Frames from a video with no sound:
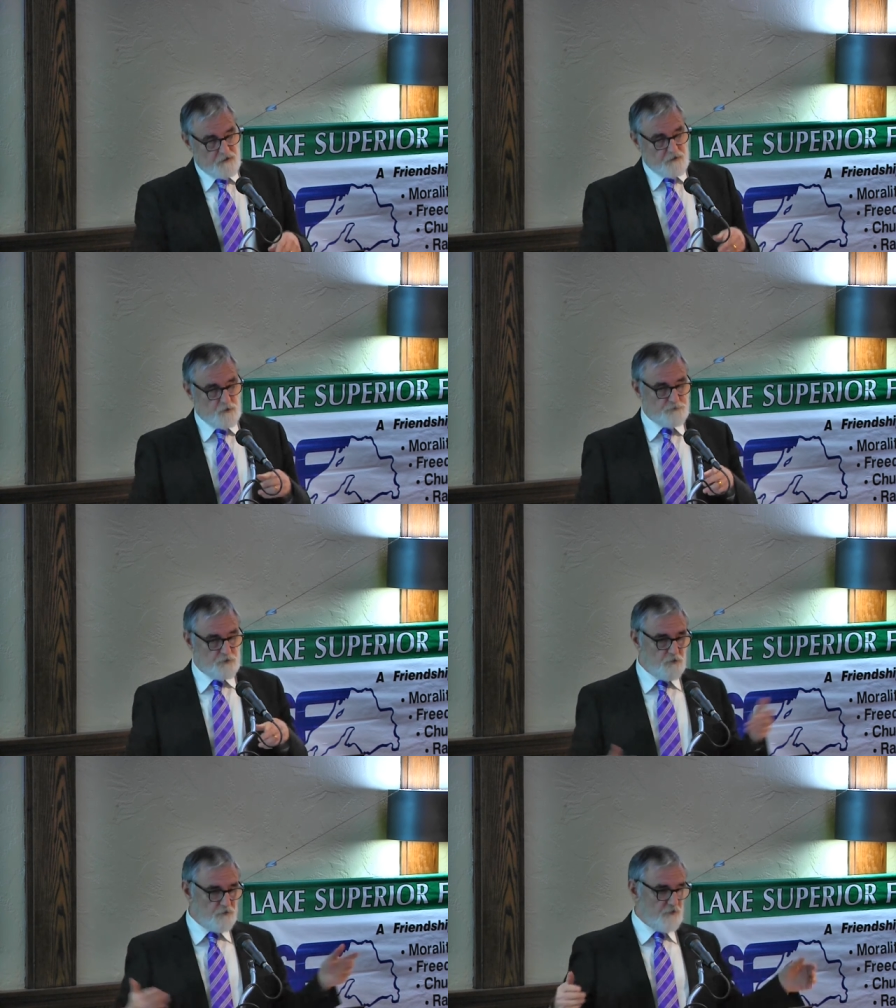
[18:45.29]
You know, if you
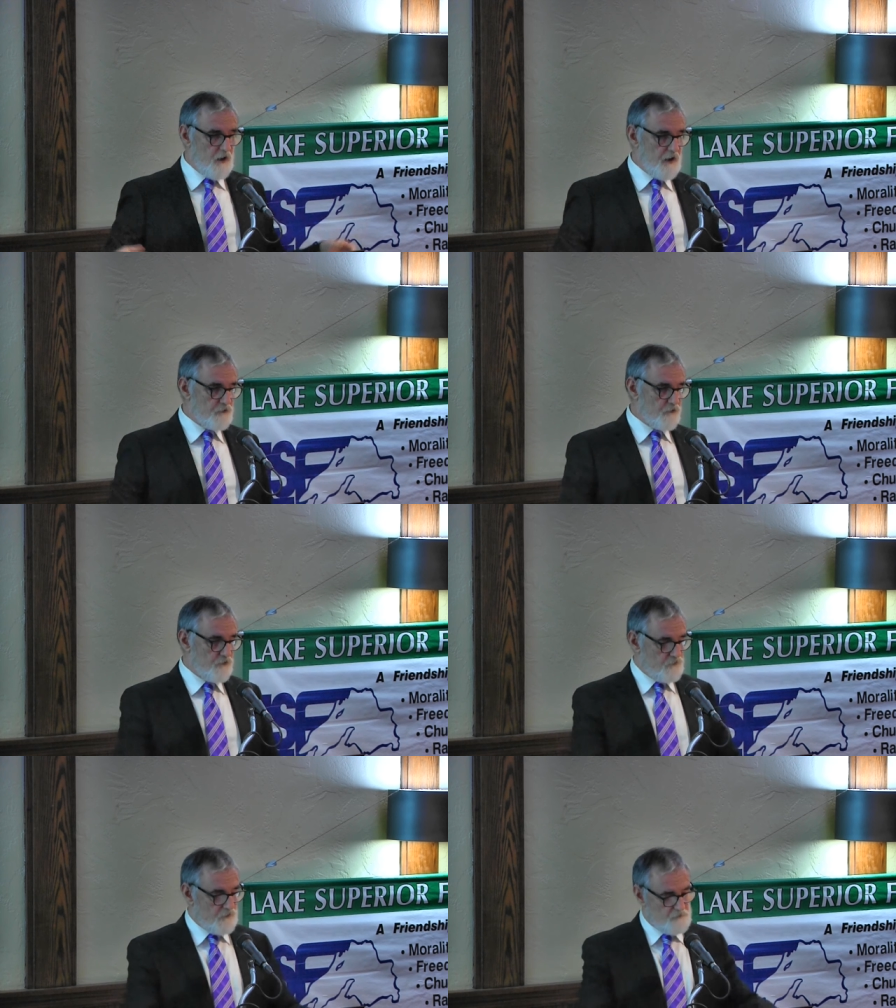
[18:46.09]
go to a psychiatrist
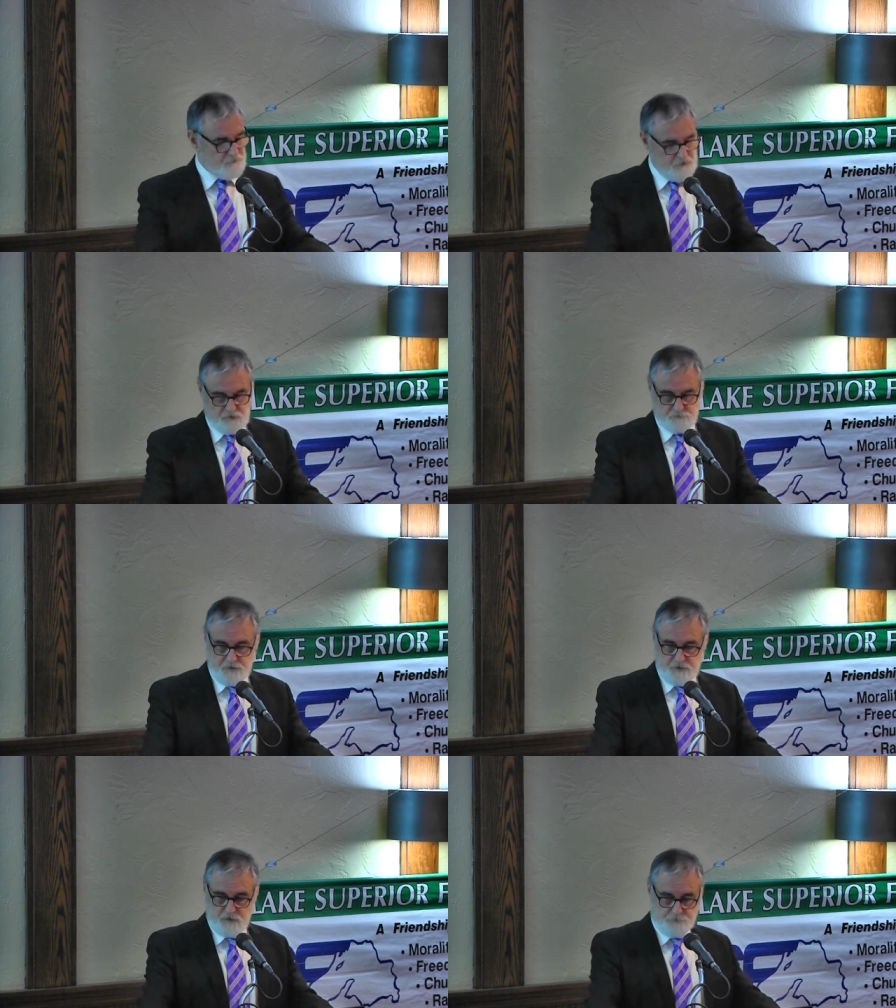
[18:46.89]
and say, I'm thinking of
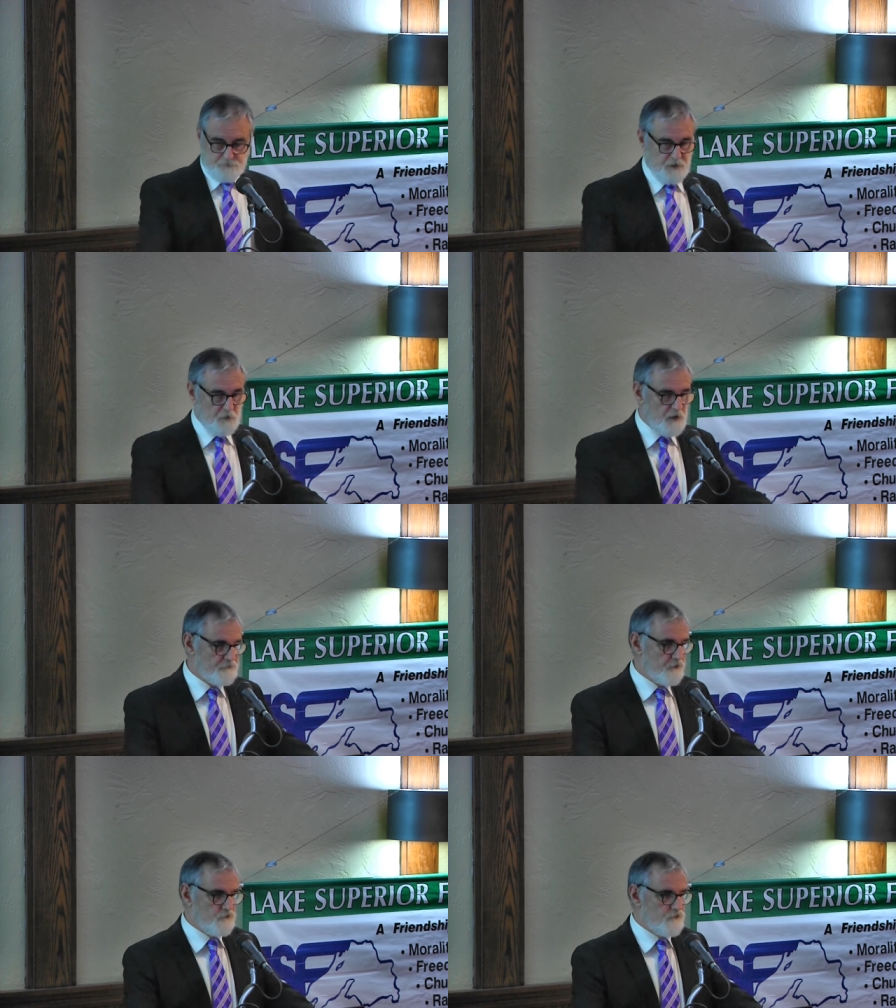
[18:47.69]
breaking up with my
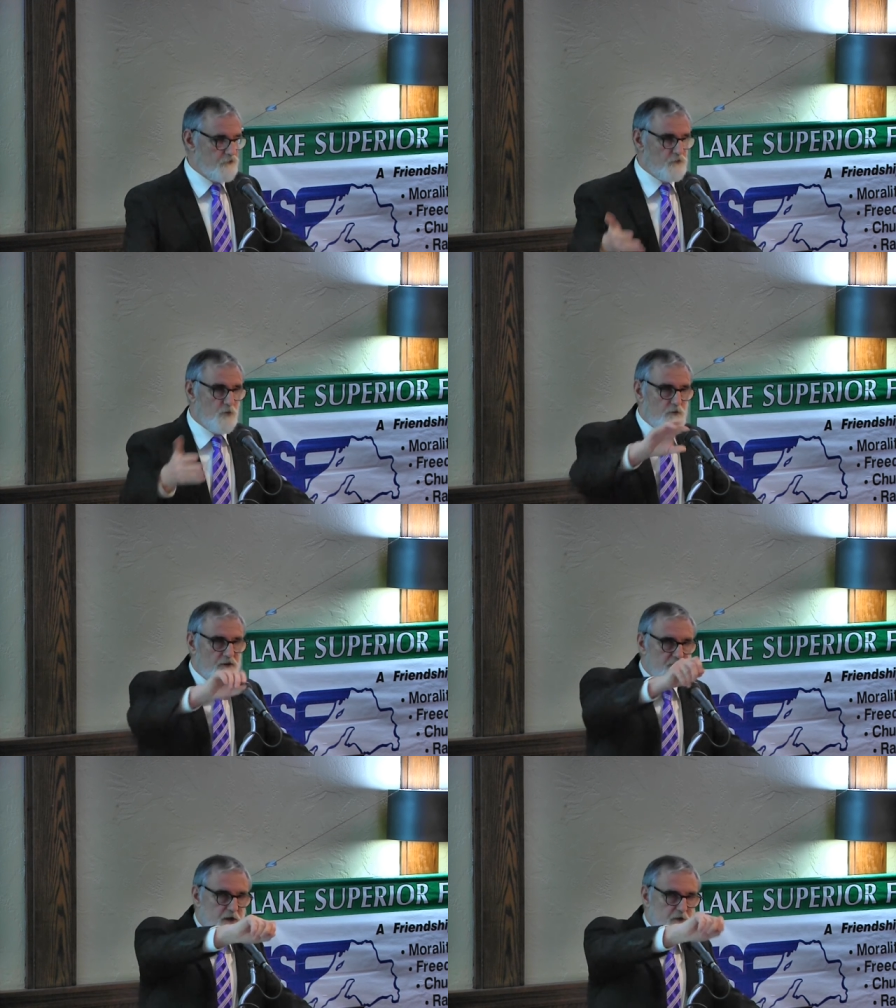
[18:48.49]
wife because she just won't
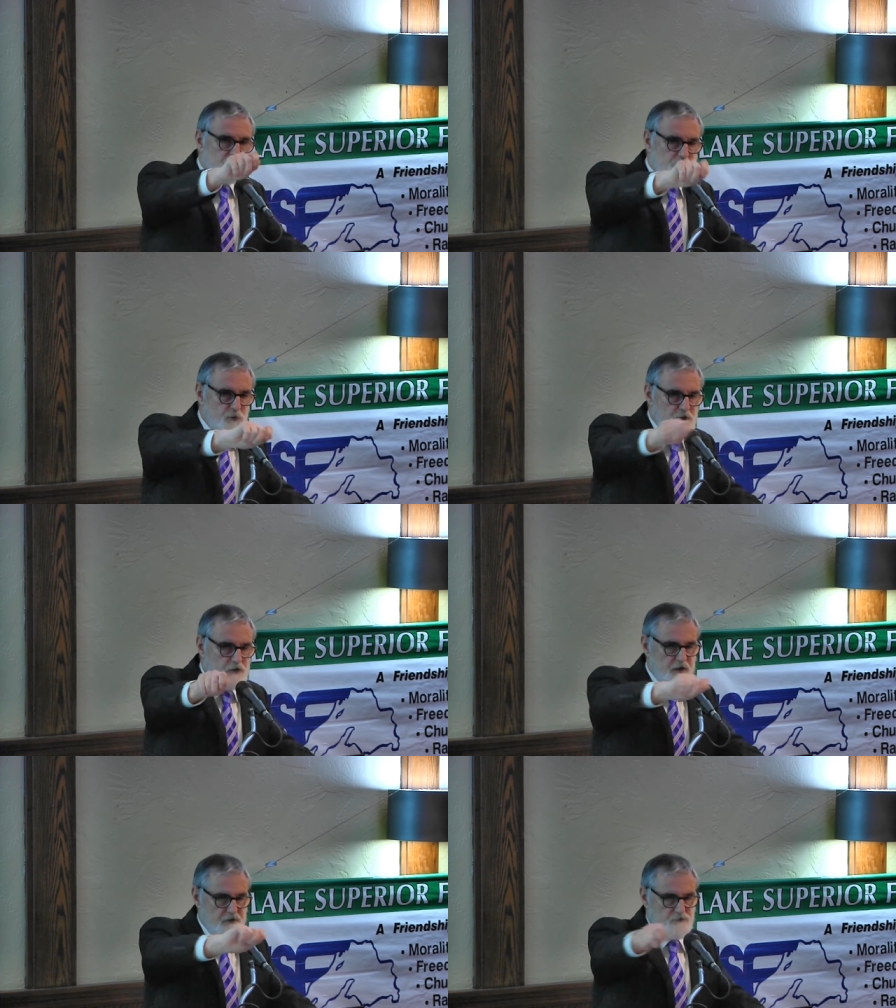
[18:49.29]
leave my spoon
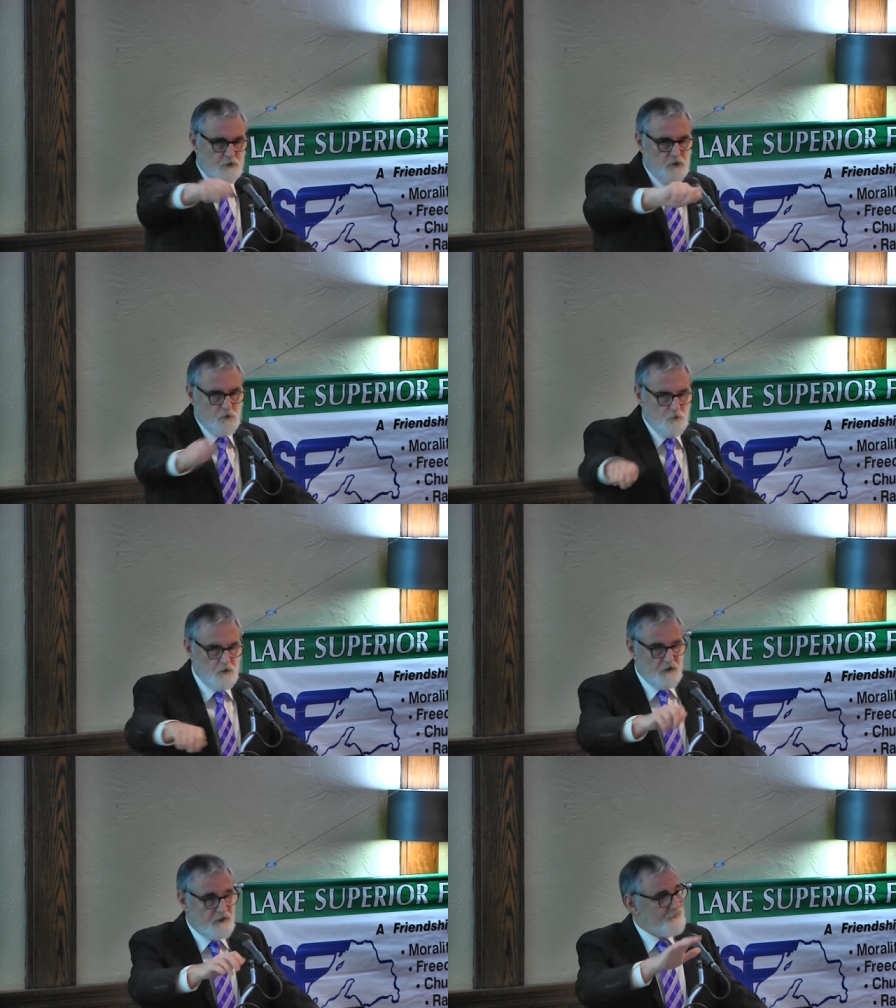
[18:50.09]
collection alone,
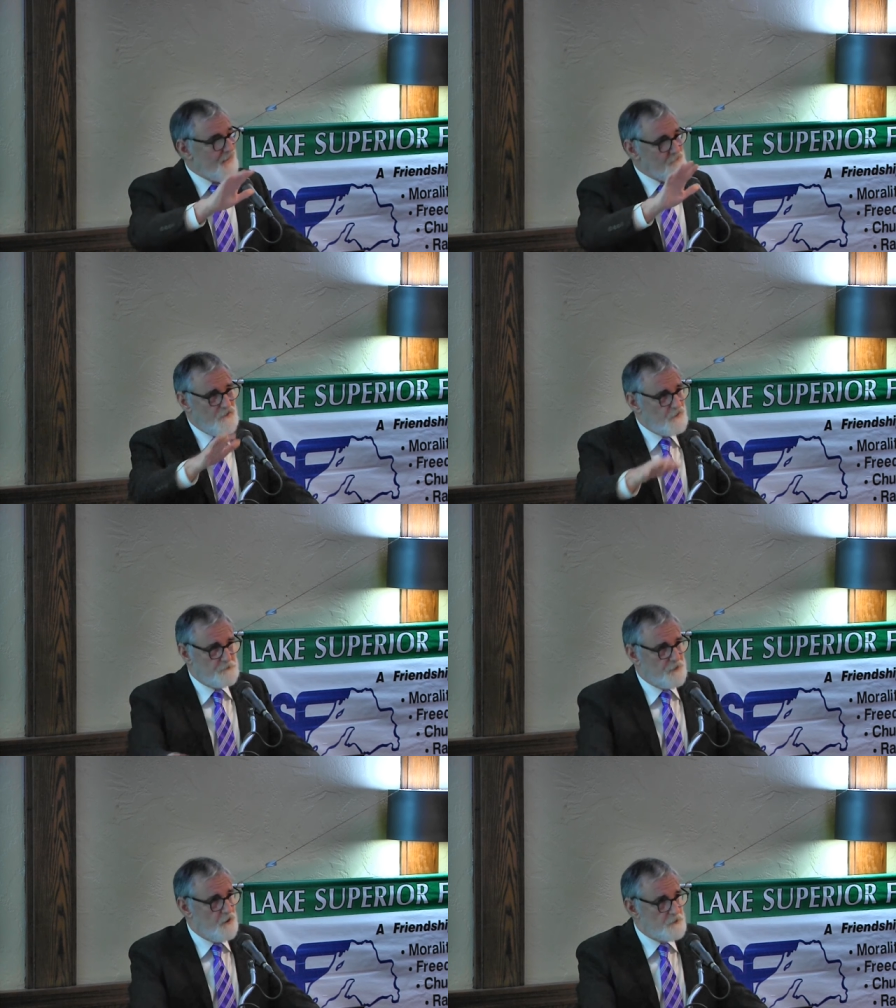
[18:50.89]
that's not the
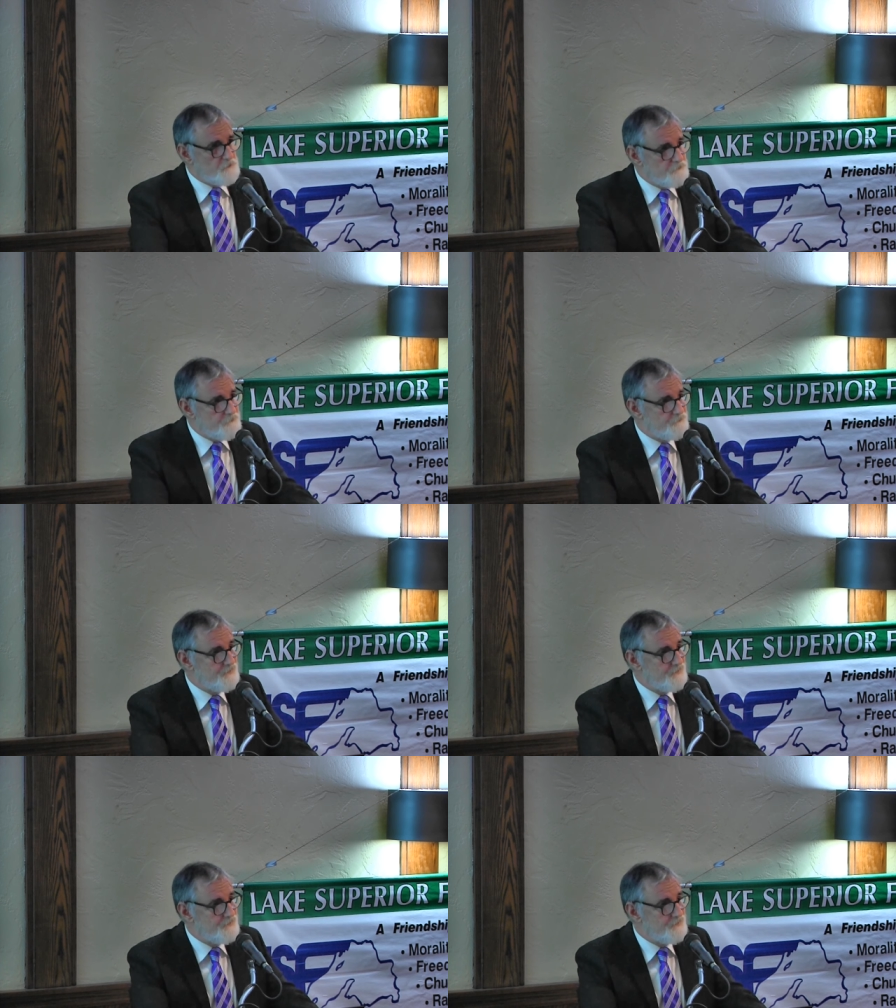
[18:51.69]
problem.